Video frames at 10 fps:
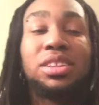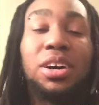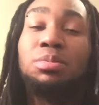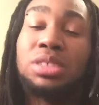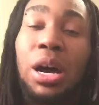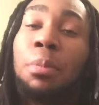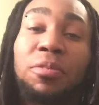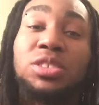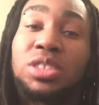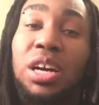thumbs
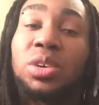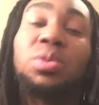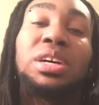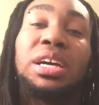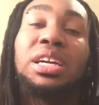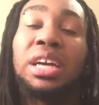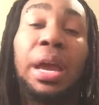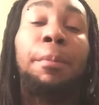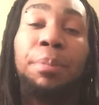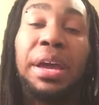up for Sakura
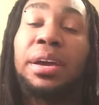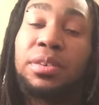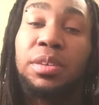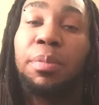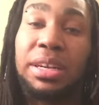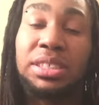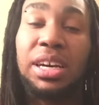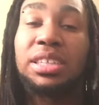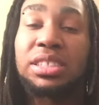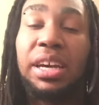getting impaled by
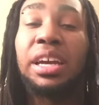Sasuke,